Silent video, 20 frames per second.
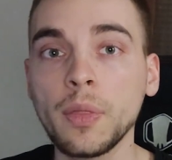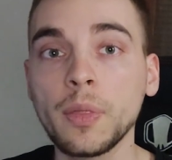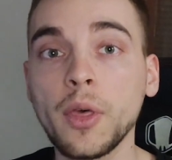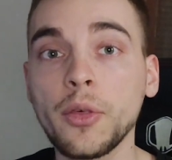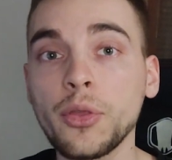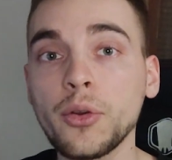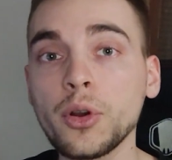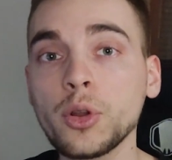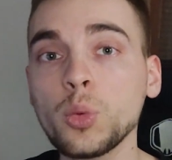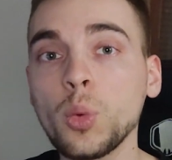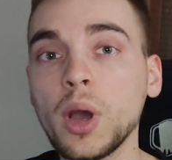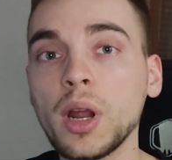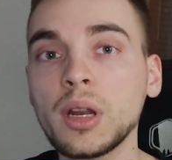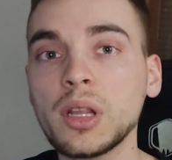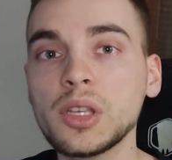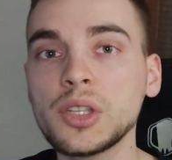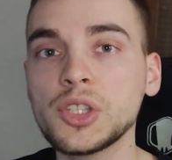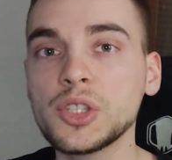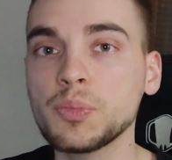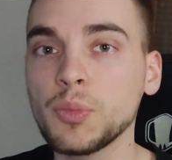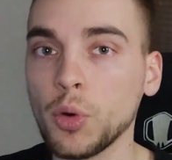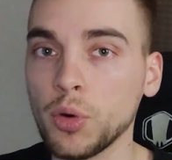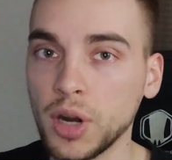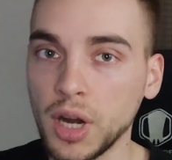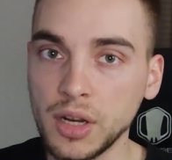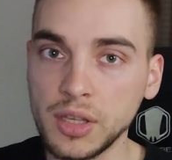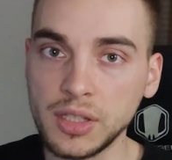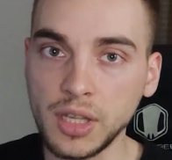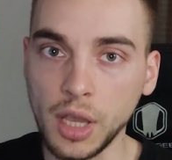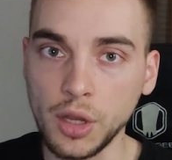The third one is
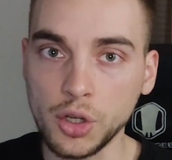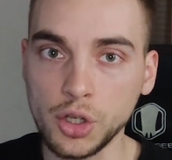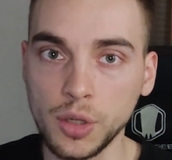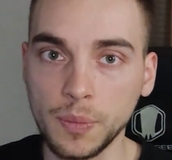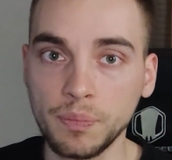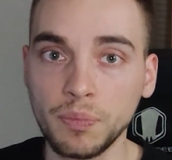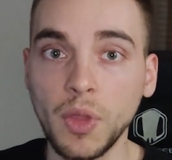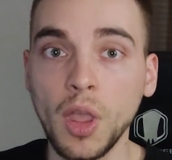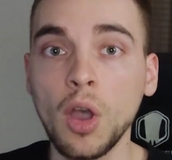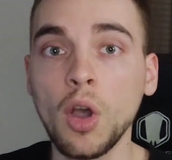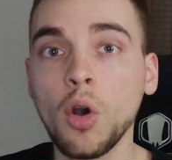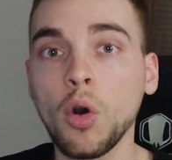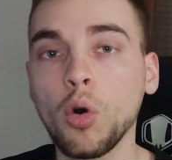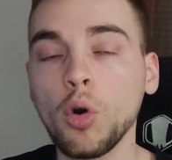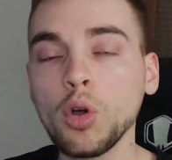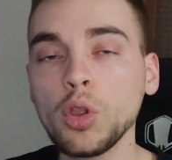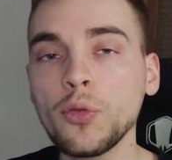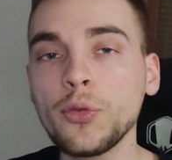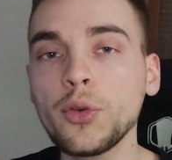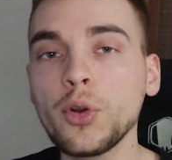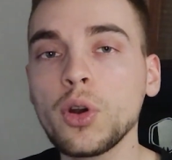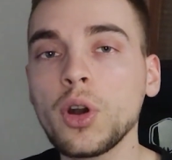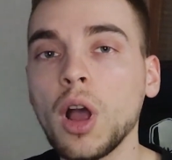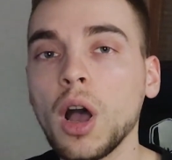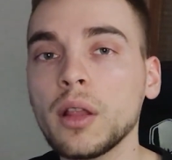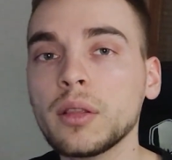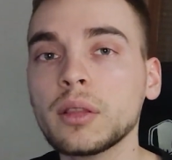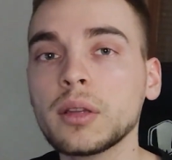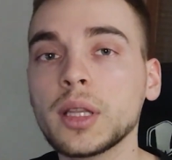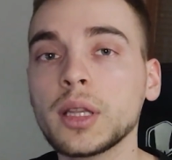organization. All of your
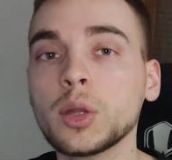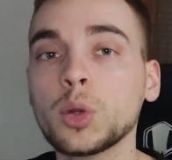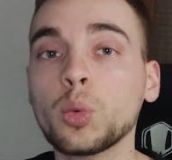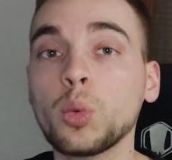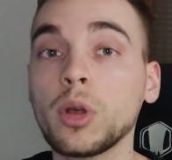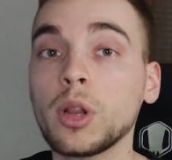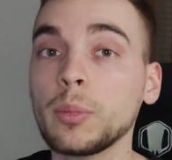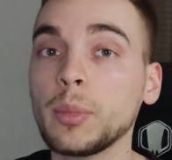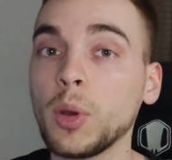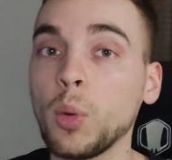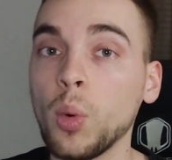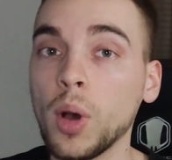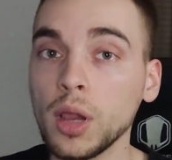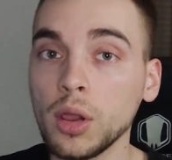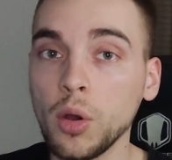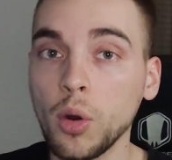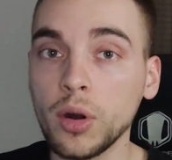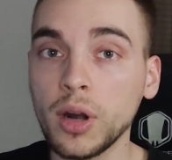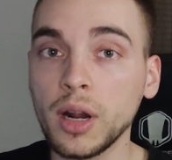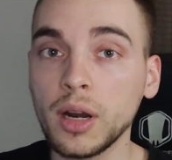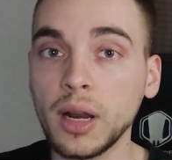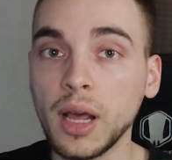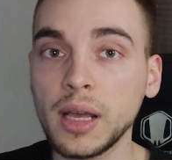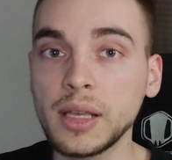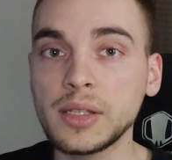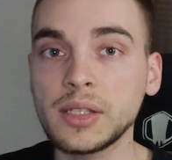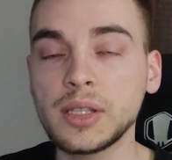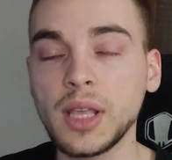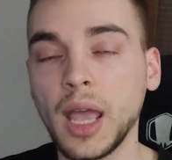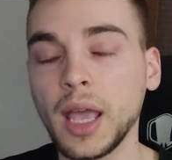content will be well
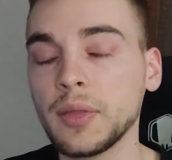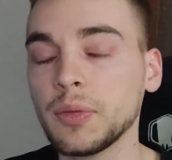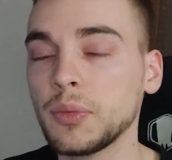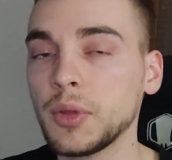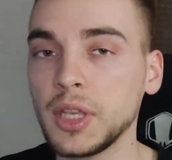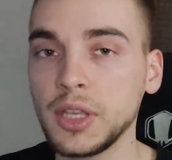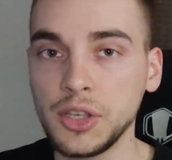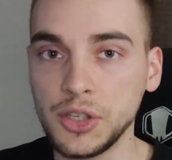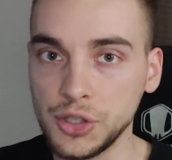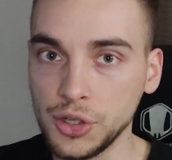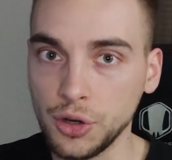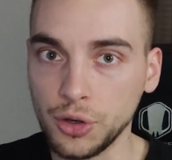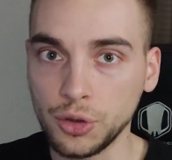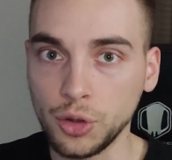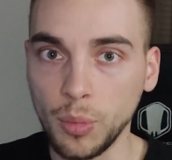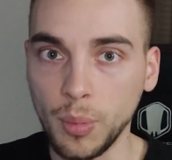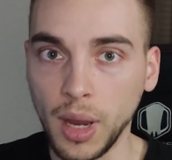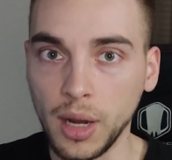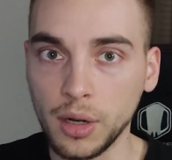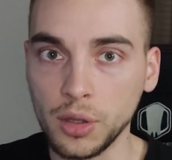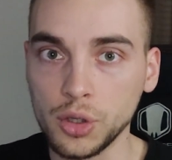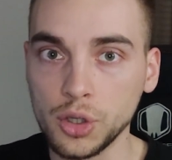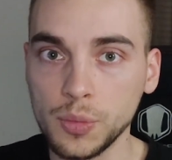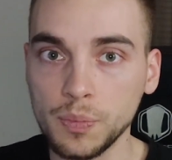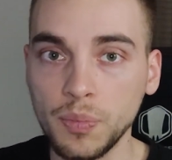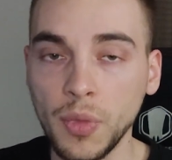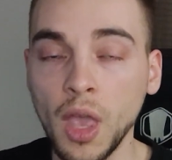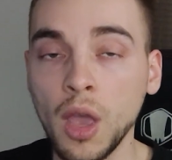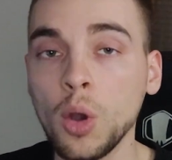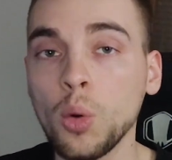organized and easier to manage.
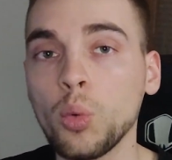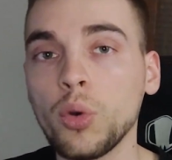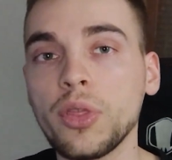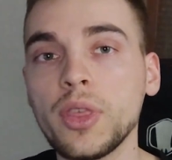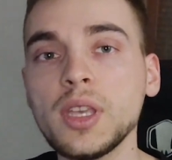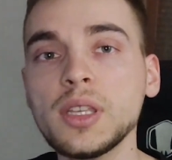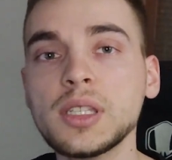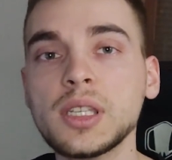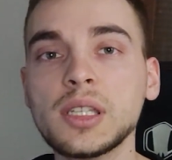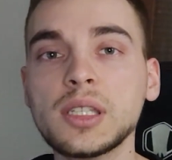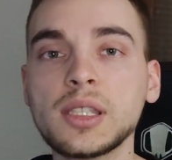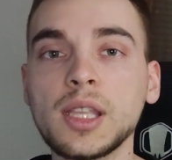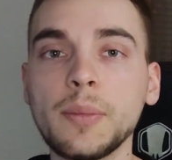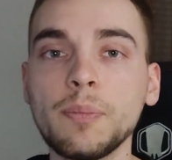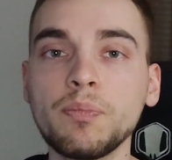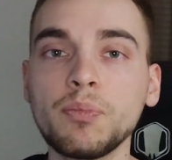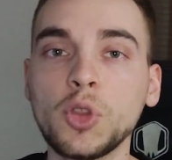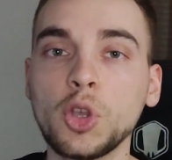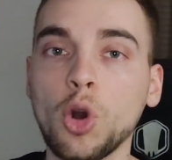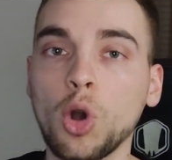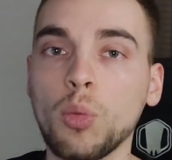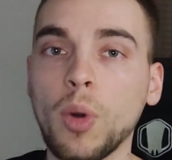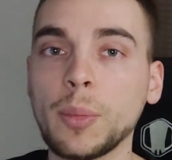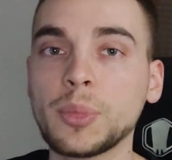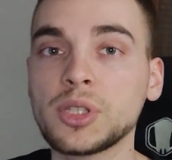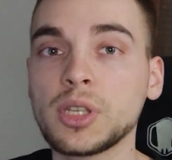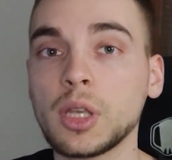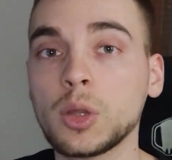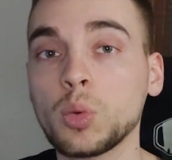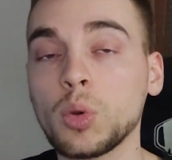With this system, your
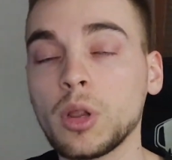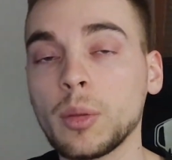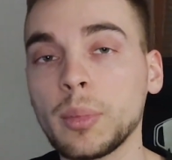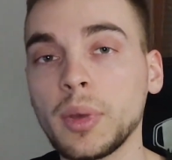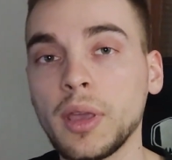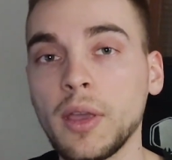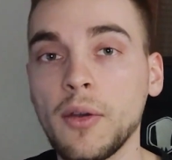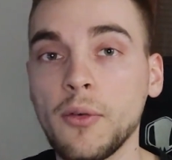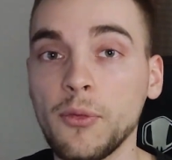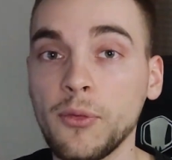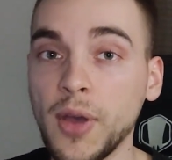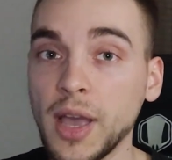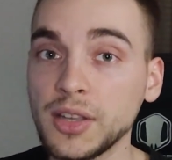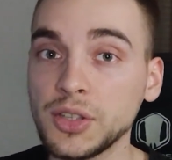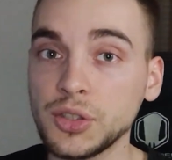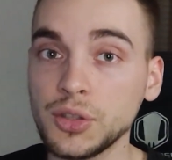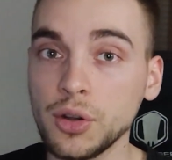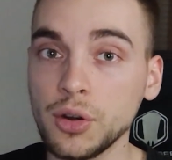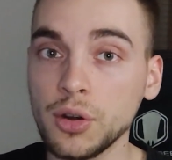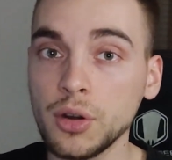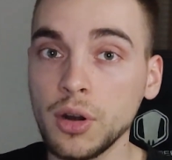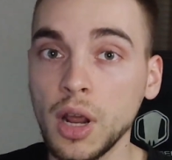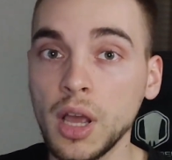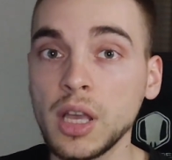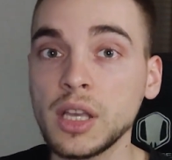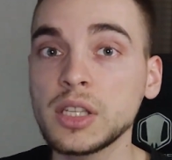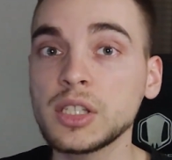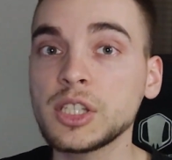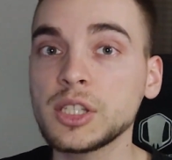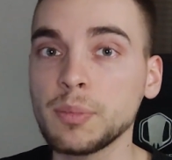website will be faster,
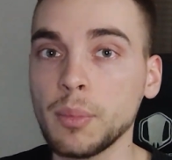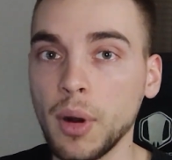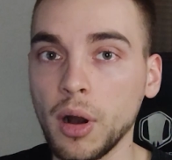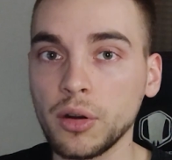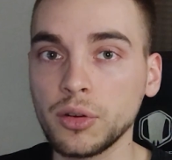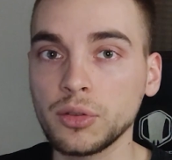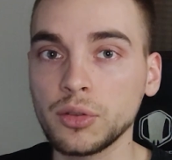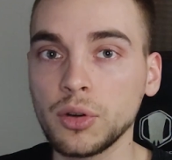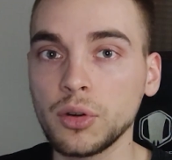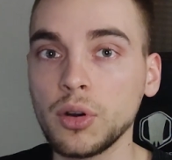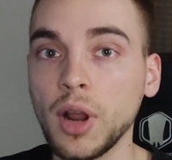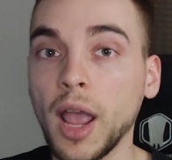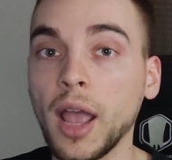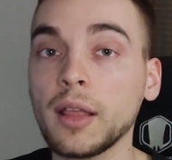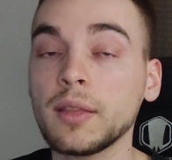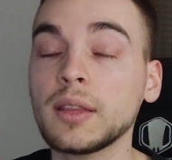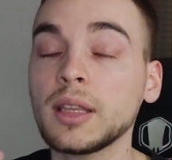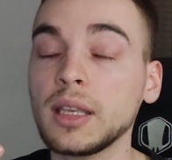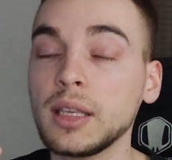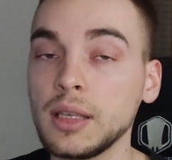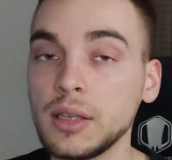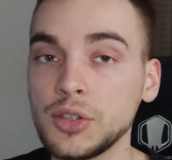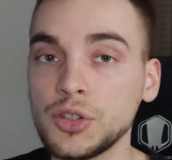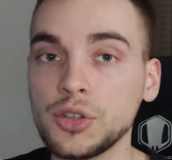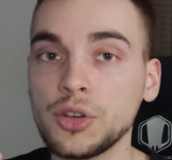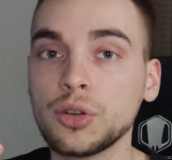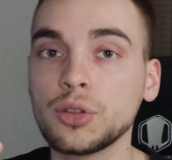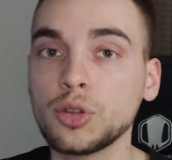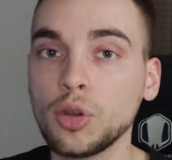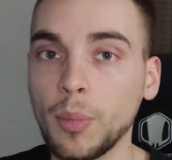smarter, and
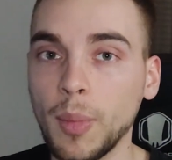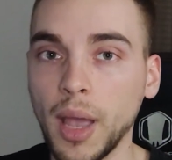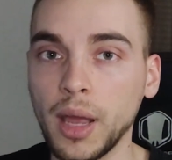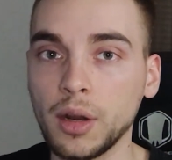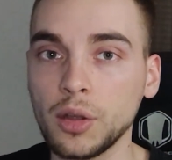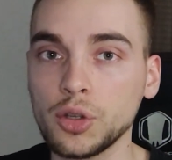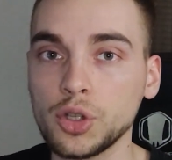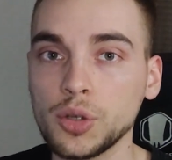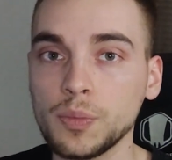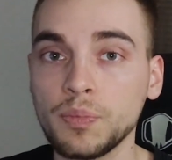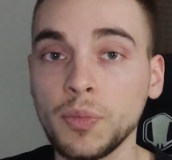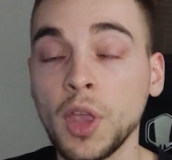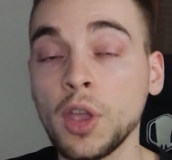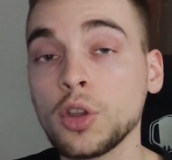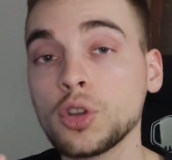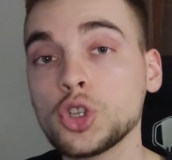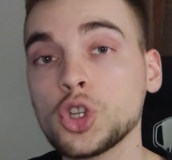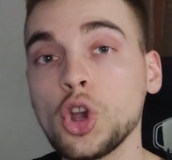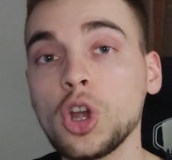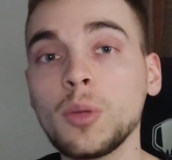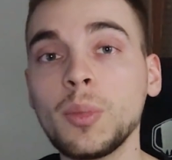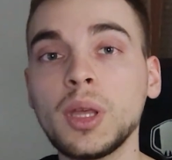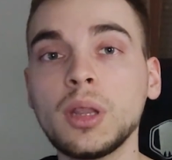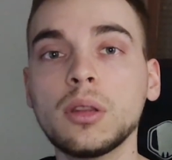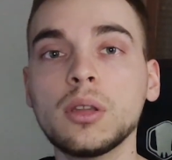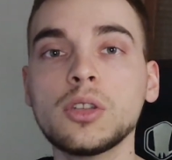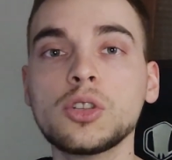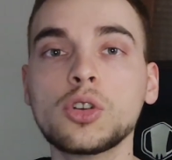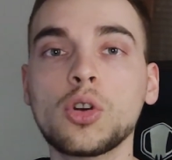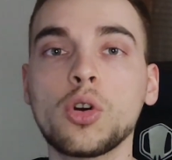easier to manage. Join me in
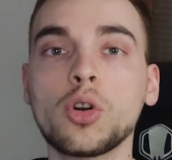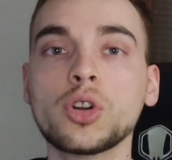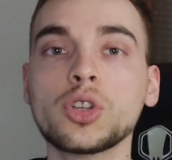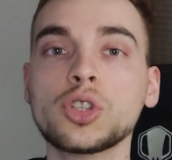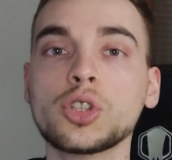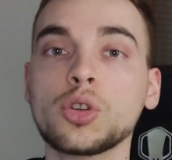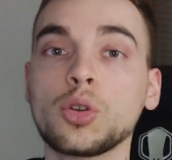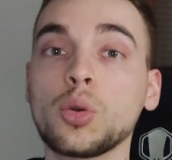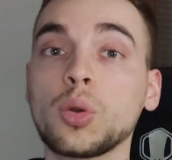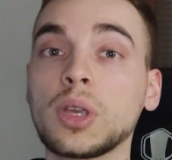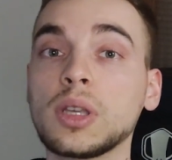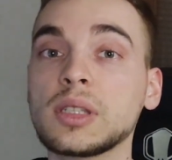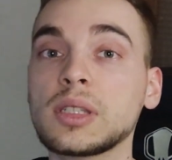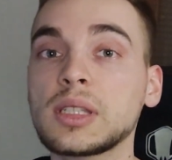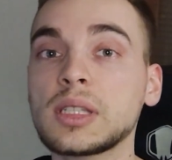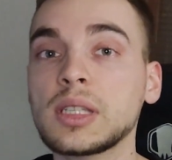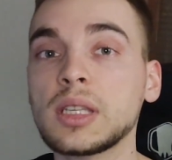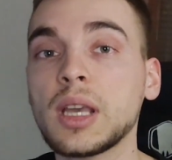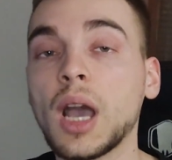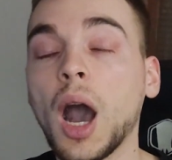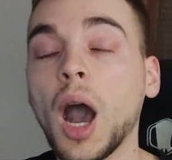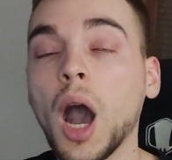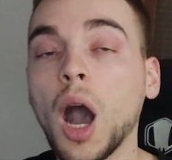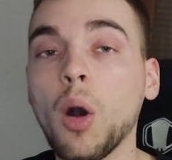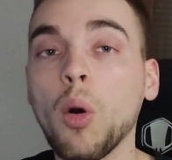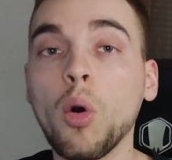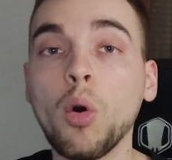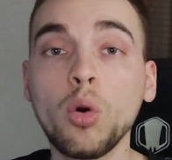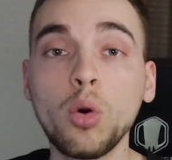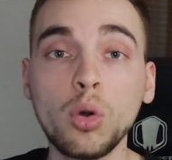this course so you can see how
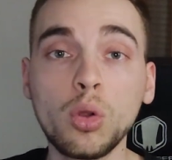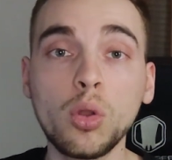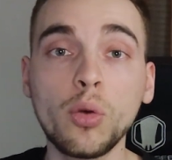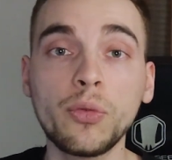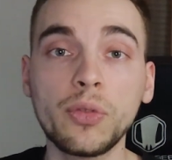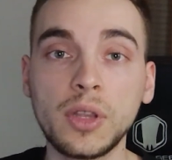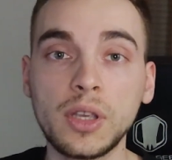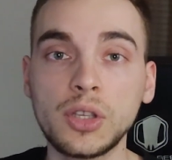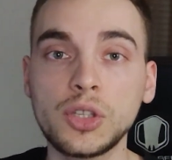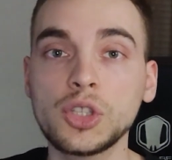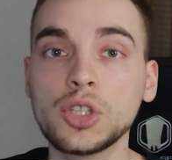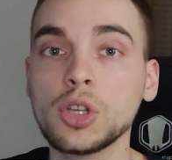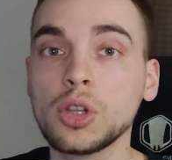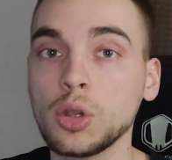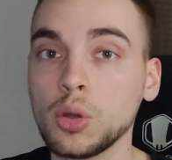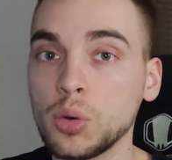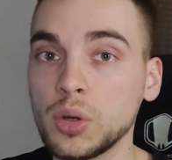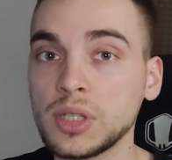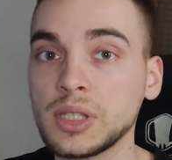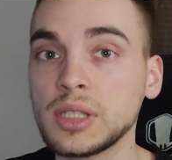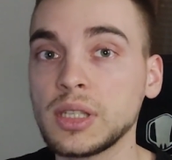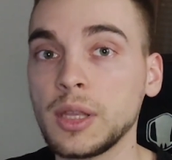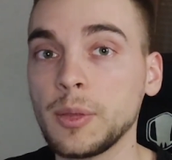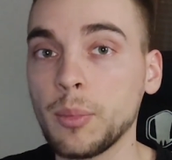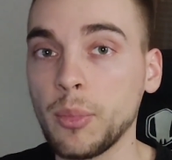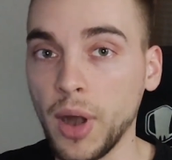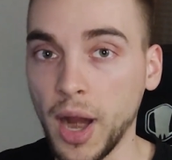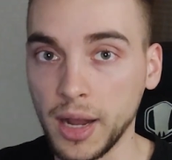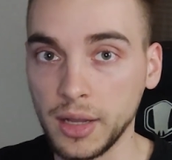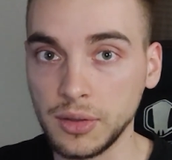all of this looks in
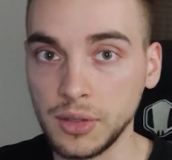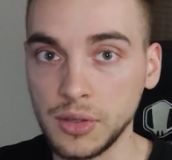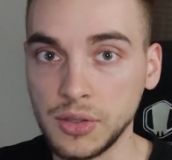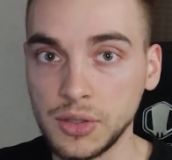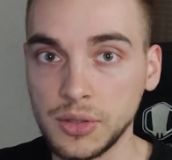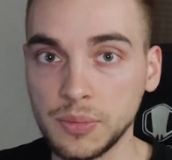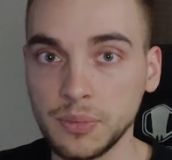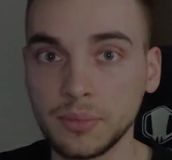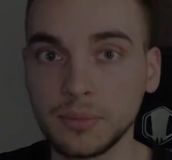practice.